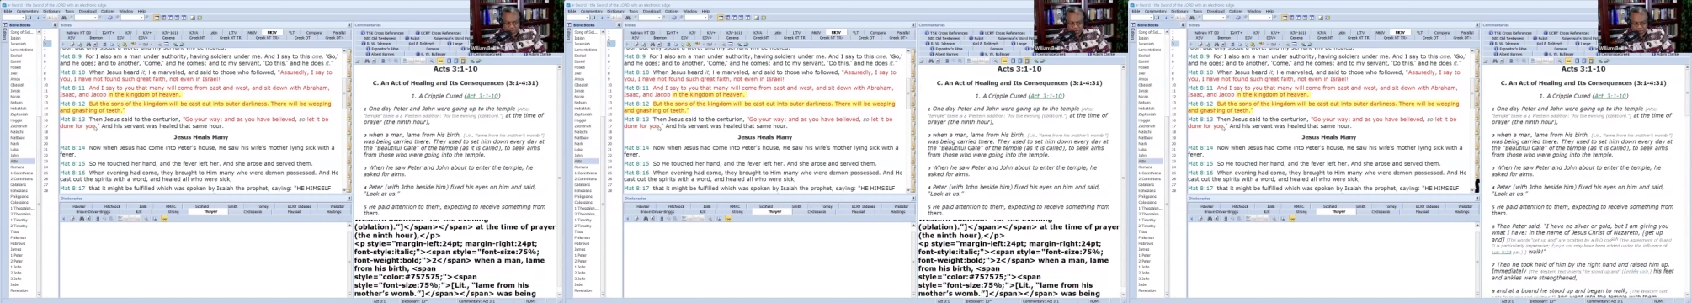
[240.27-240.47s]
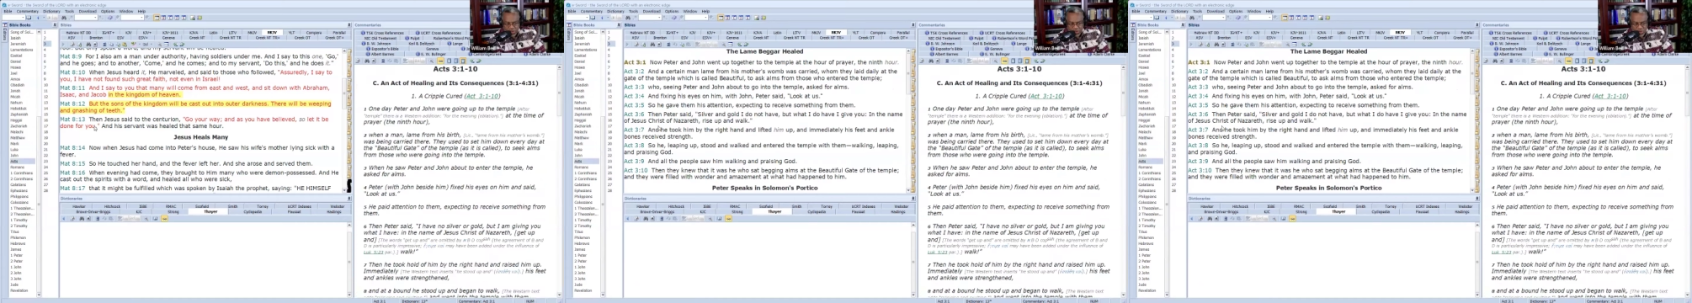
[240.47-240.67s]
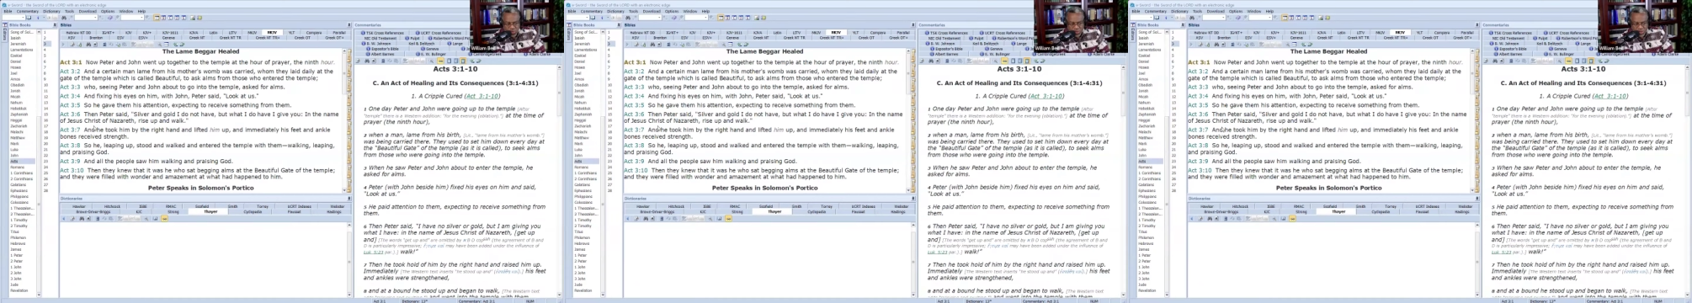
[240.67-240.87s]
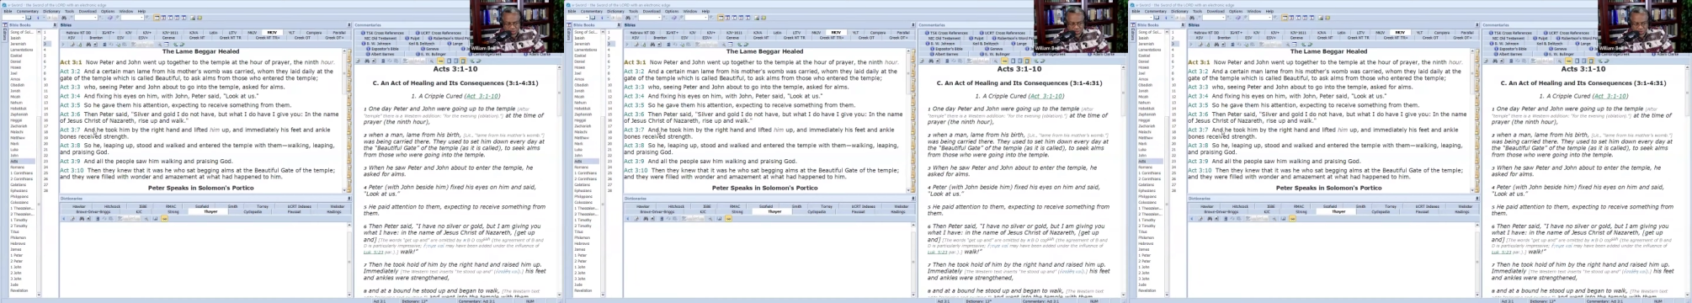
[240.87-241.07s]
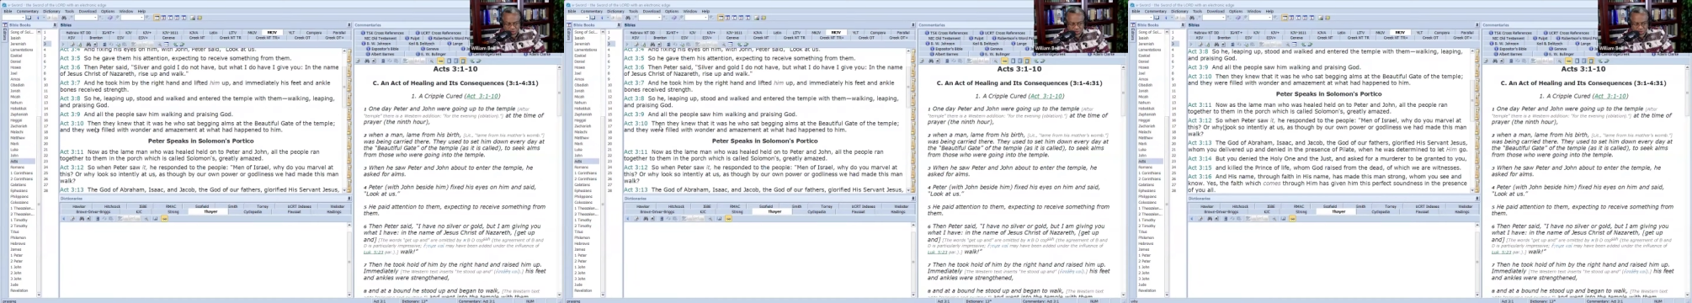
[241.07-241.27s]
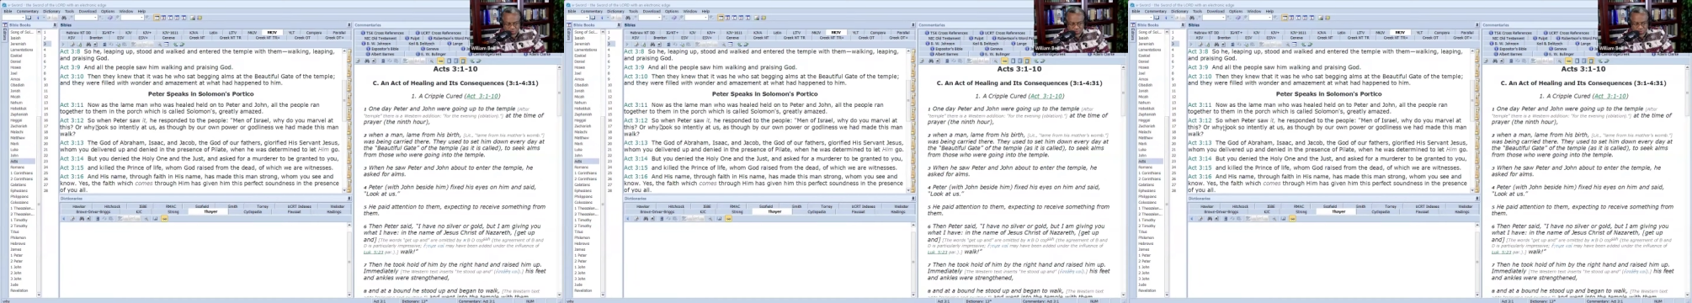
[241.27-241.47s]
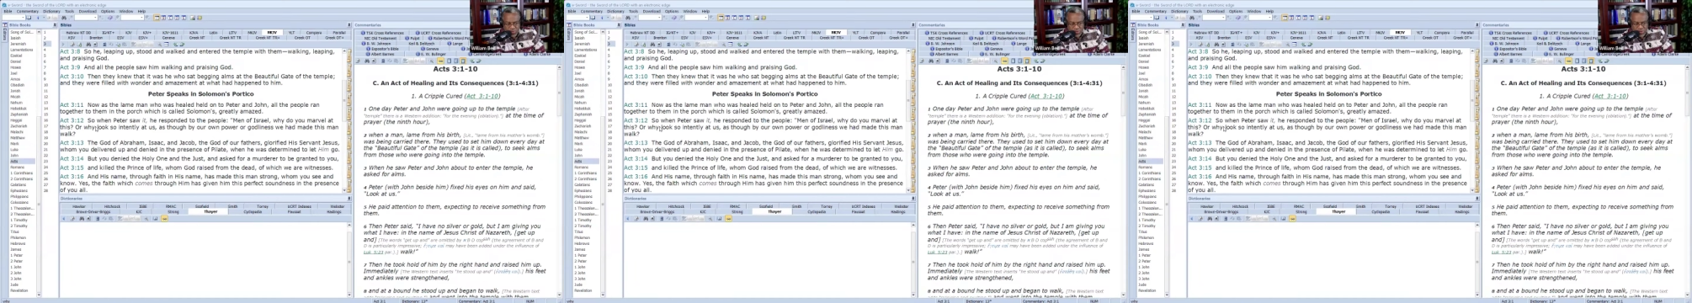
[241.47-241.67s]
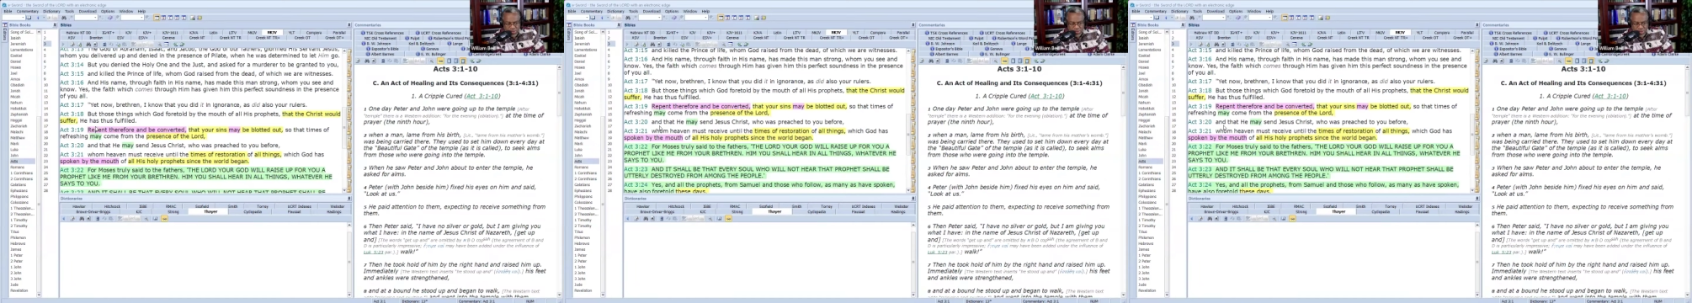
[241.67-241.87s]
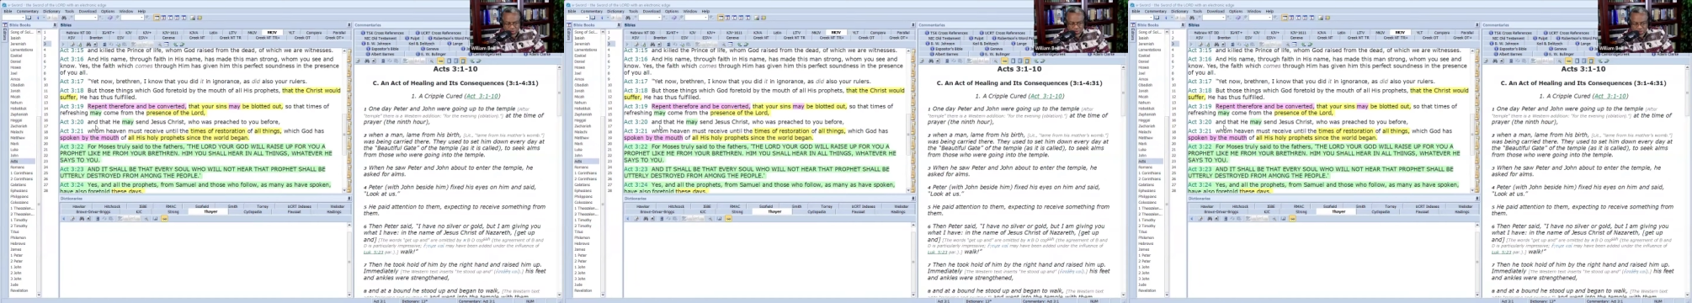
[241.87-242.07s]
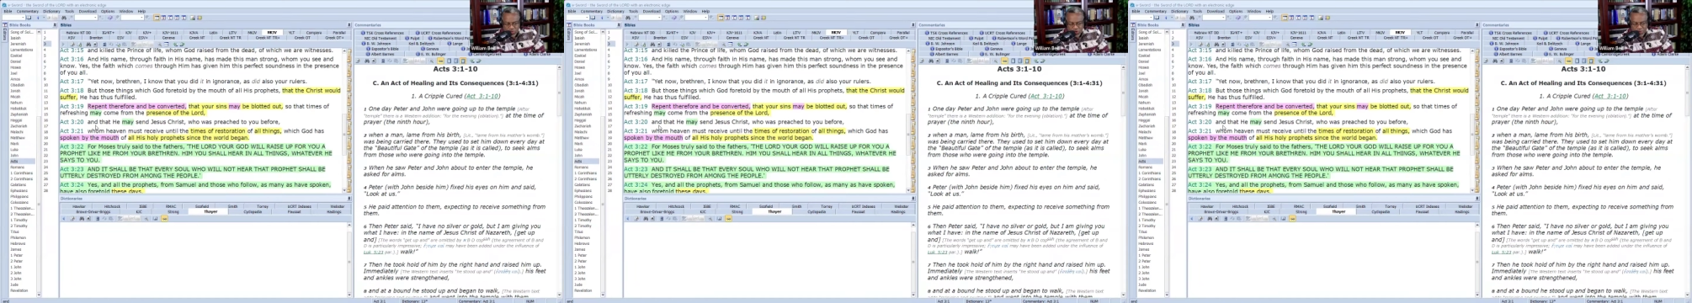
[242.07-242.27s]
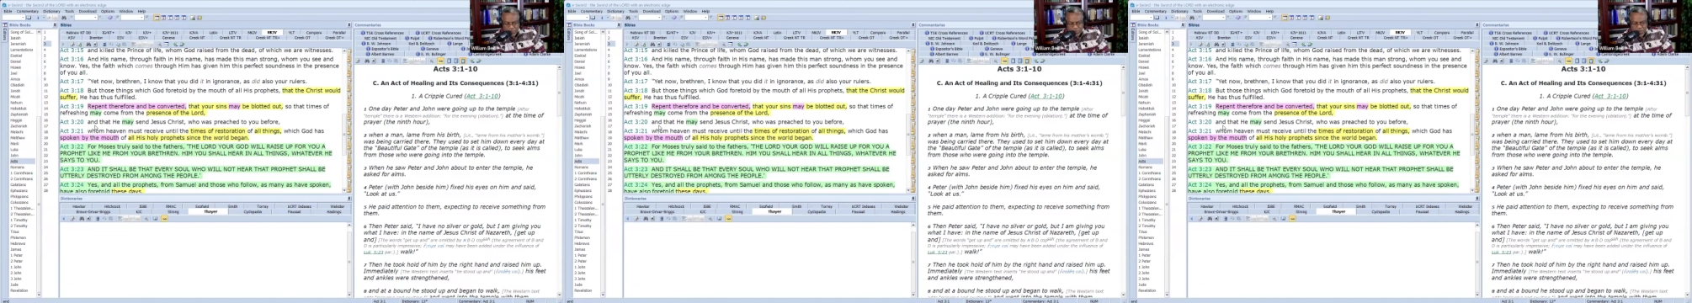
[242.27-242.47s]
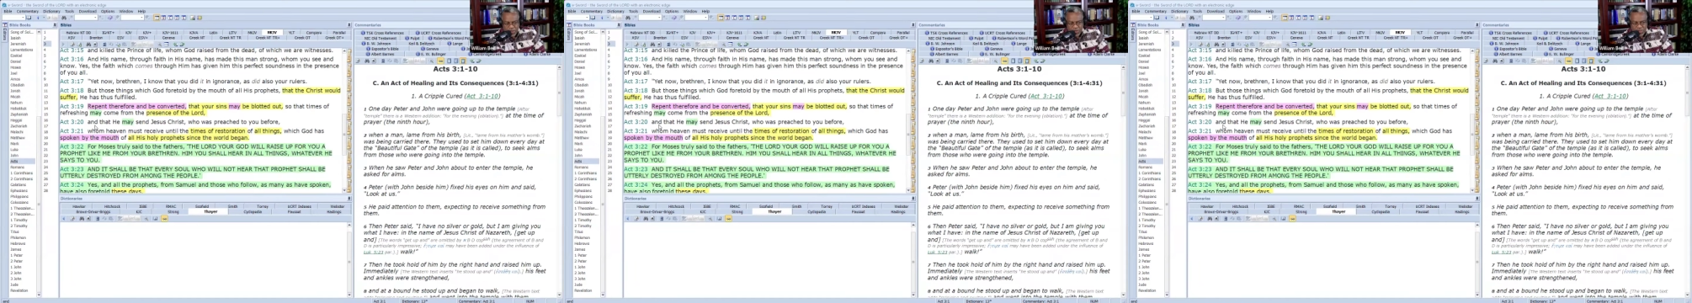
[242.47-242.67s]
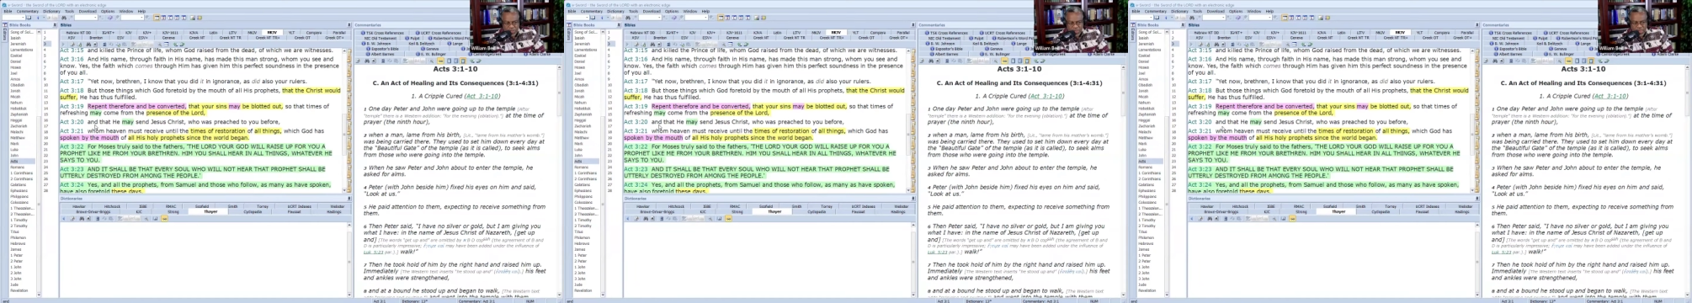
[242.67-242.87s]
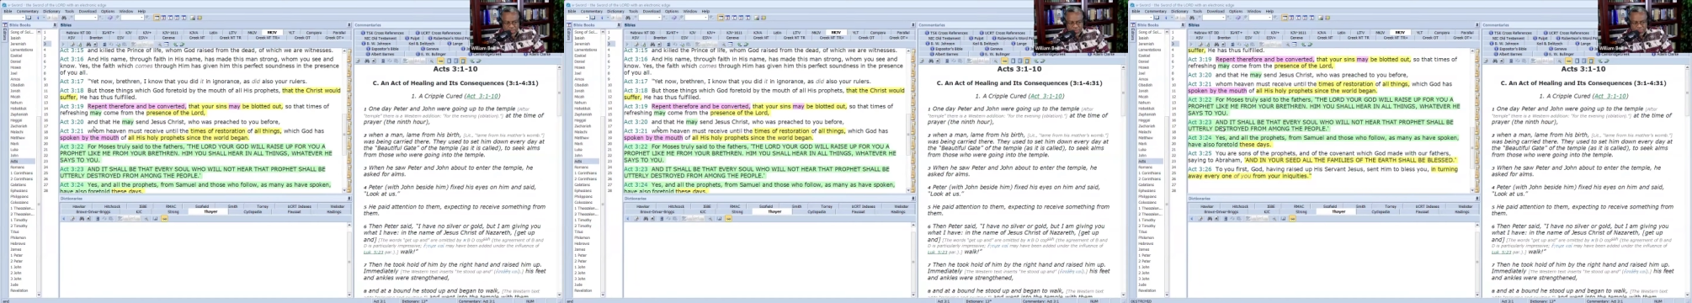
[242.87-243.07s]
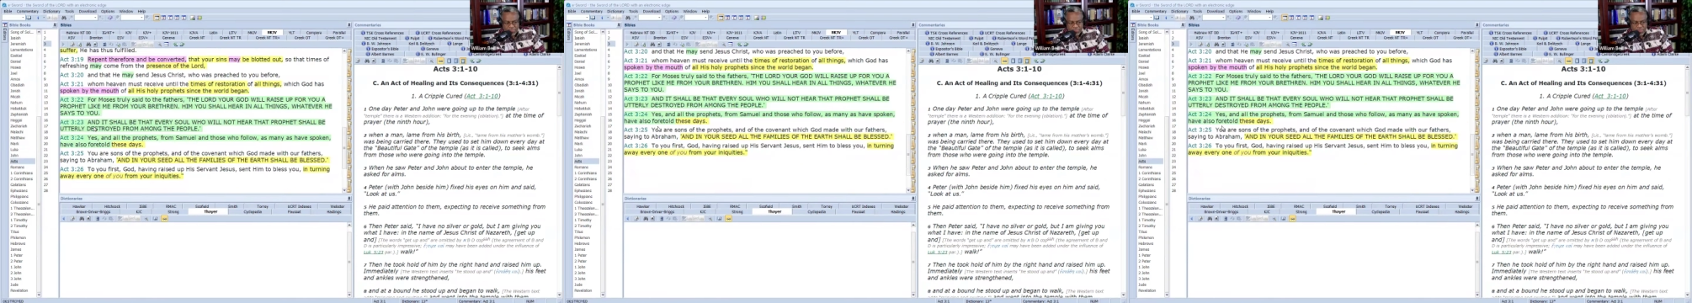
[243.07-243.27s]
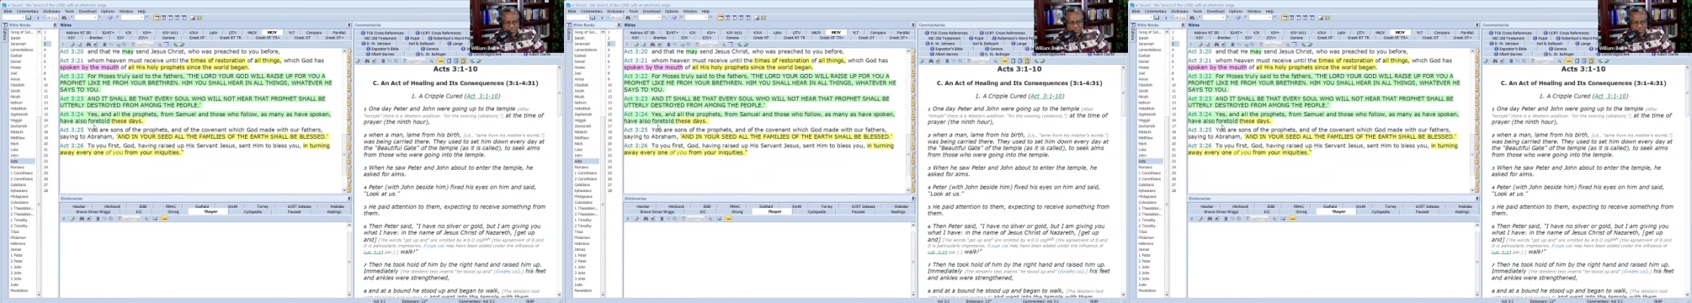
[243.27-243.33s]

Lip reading: No face is visible, so there are no lips to read.